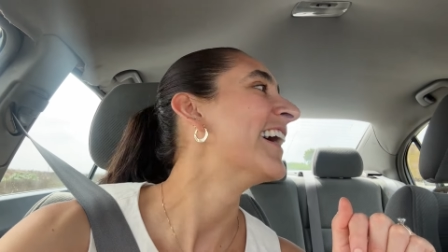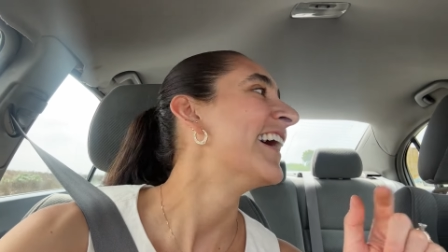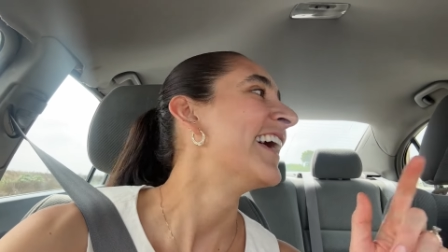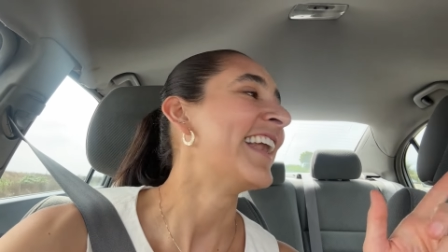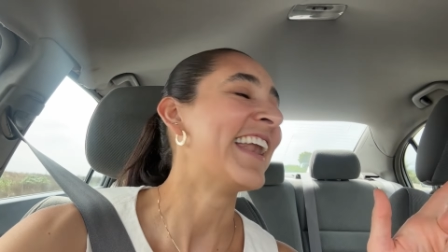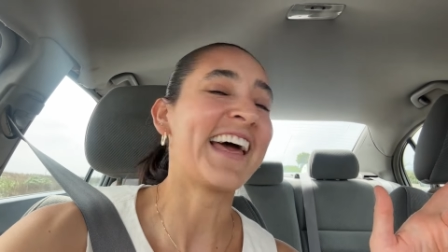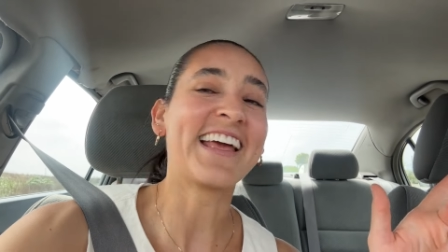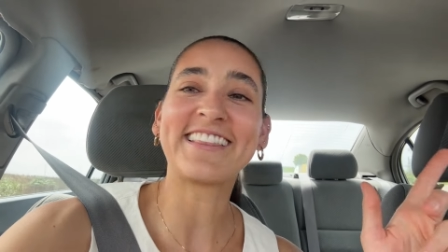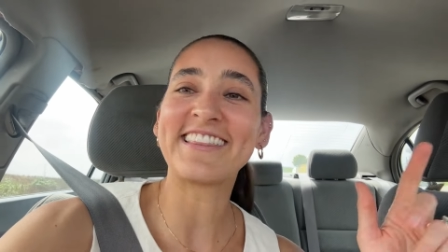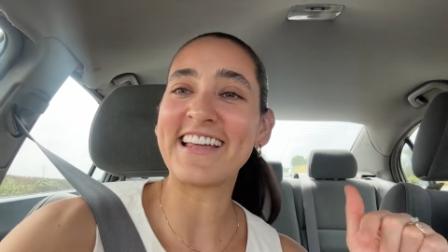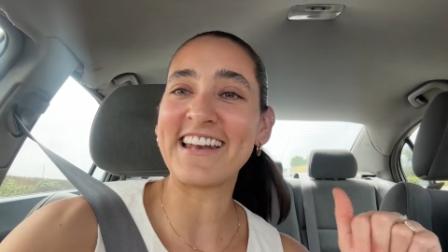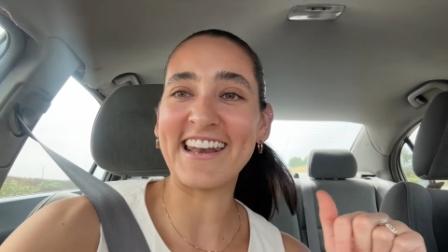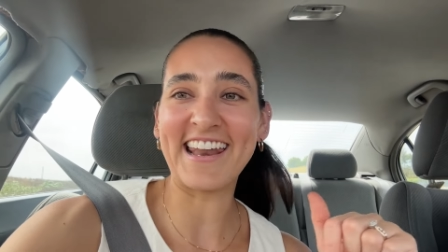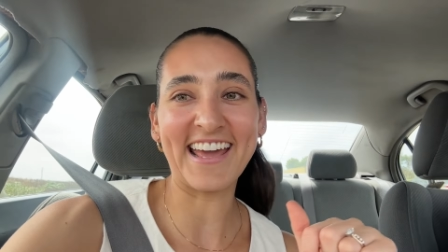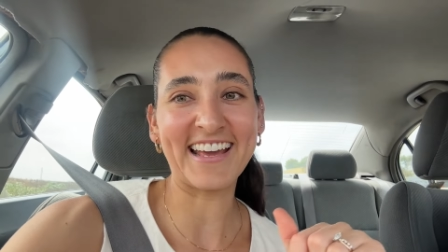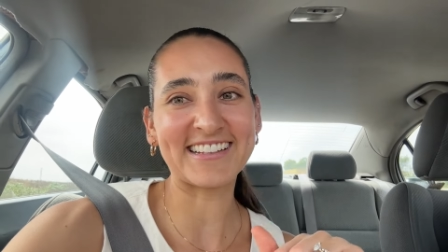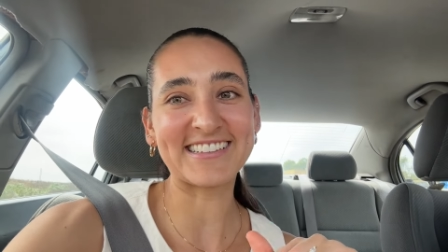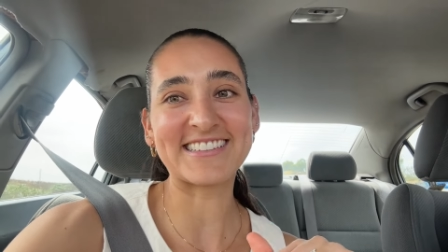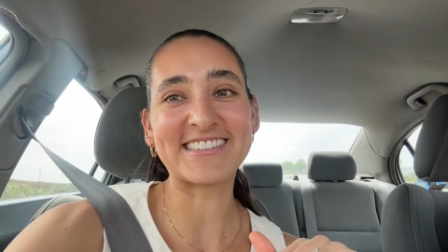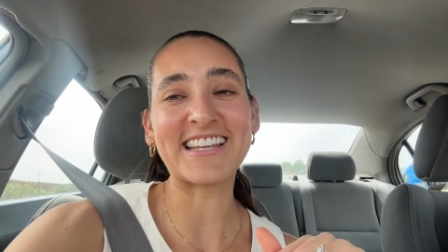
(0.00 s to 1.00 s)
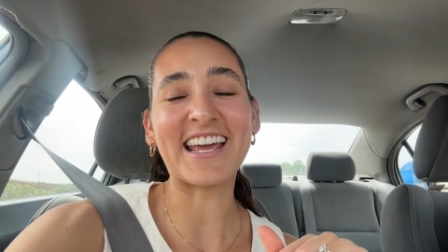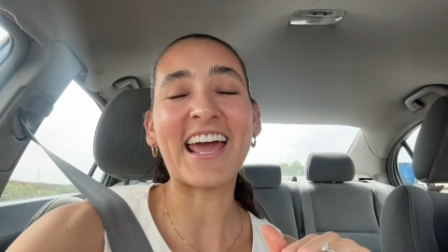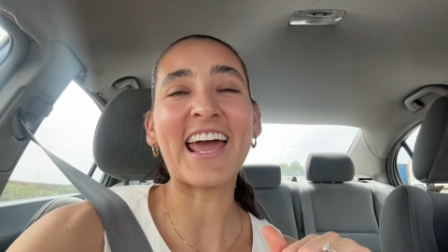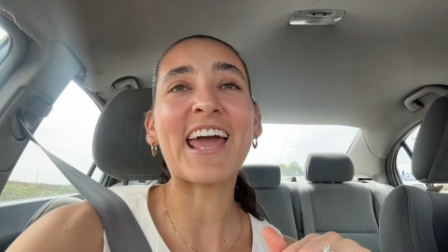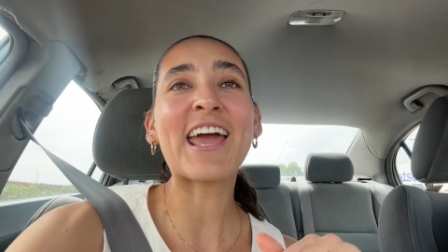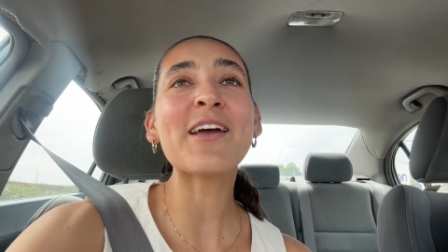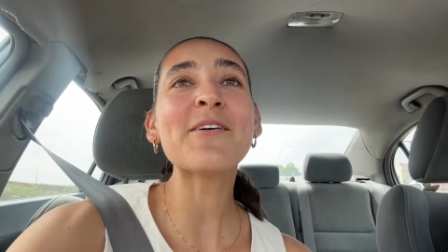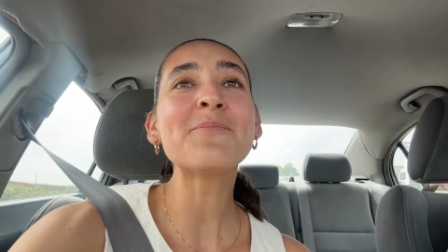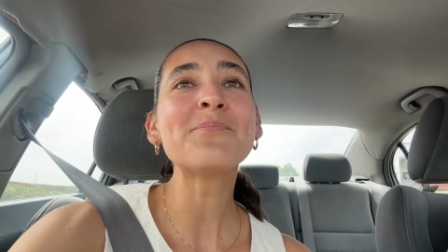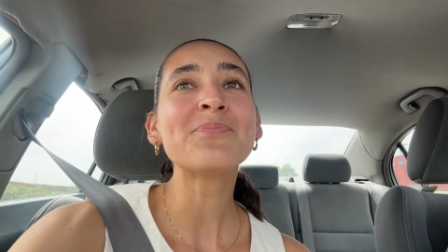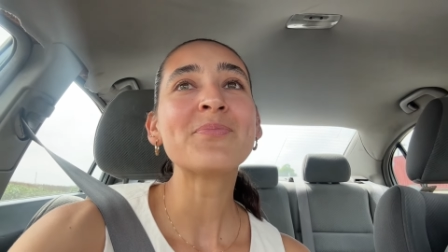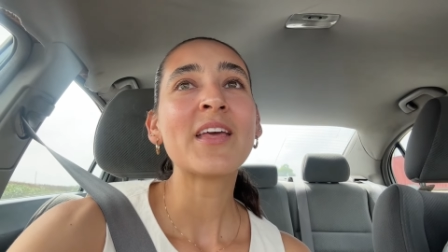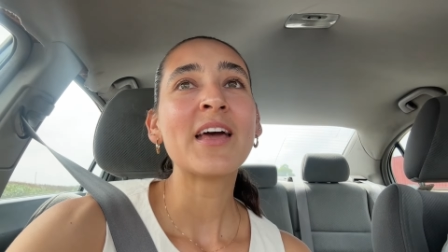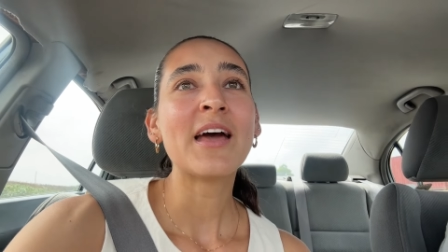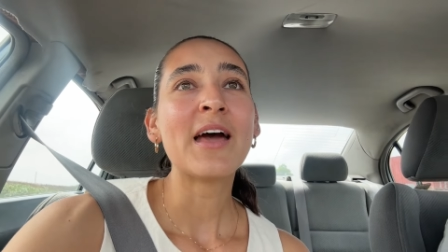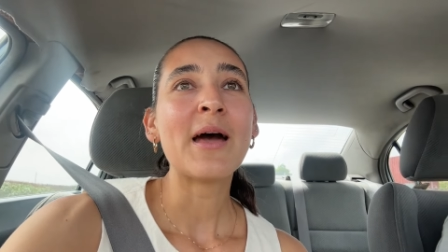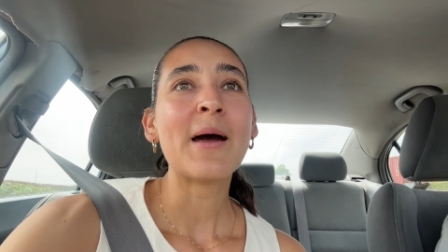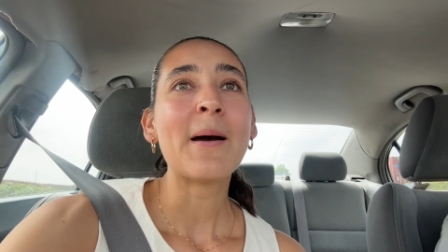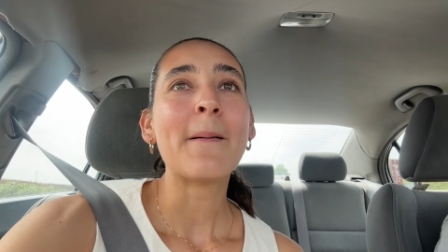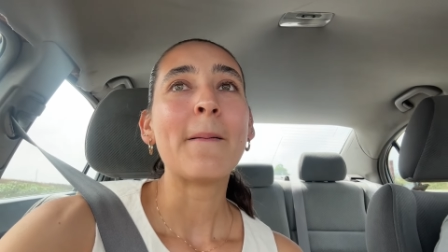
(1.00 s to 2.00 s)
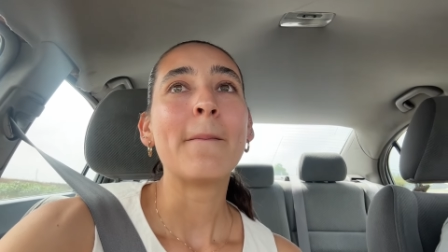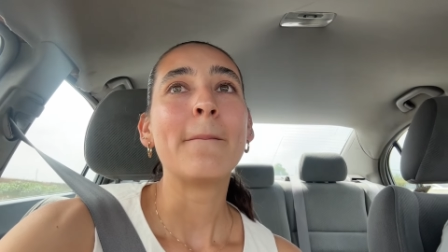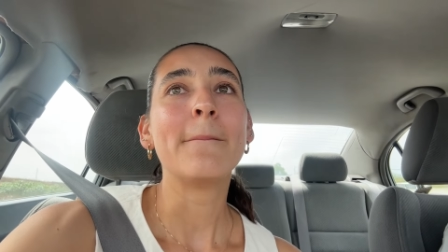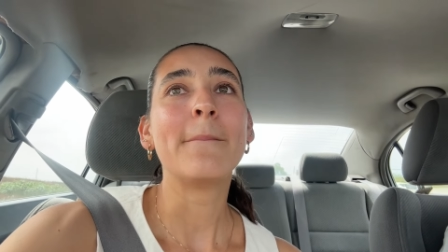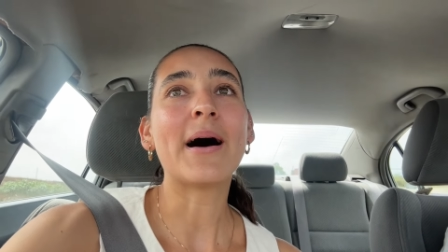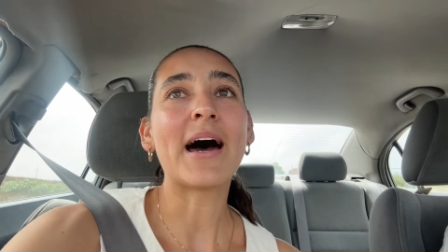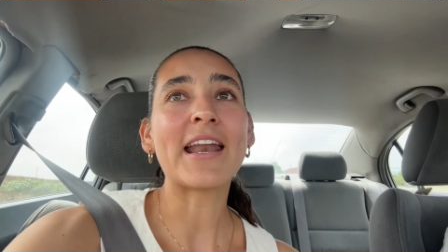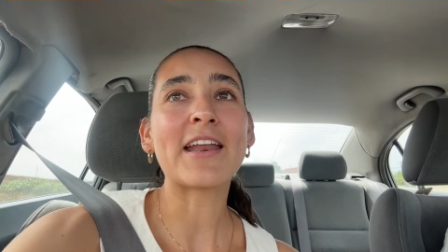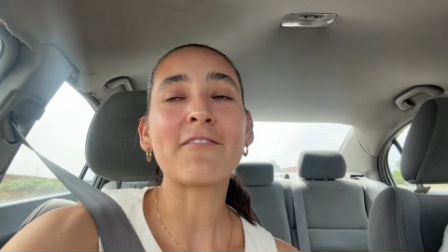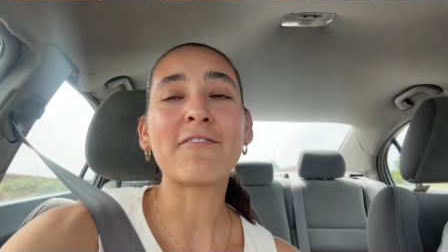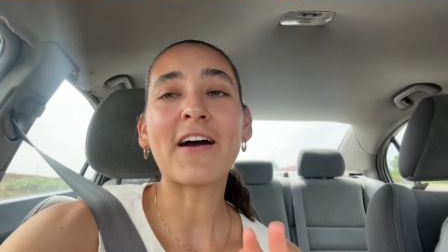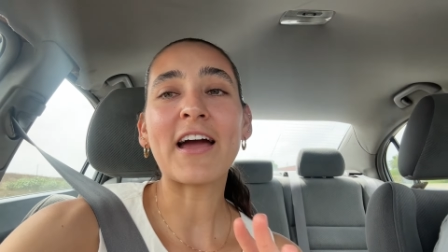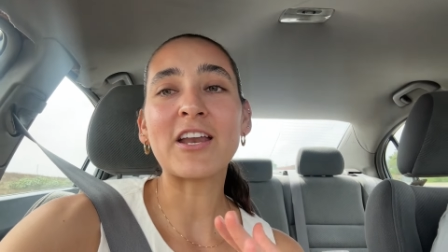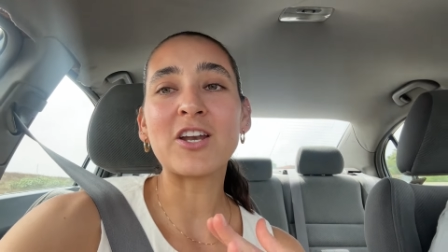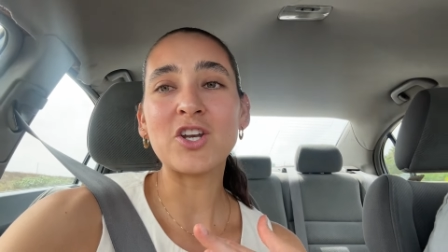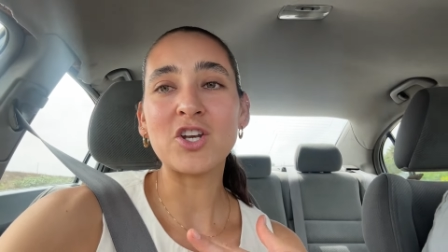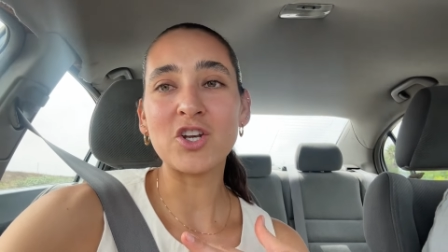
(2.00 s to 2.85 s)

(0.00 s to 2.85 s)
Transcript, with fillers: like the next day. But if I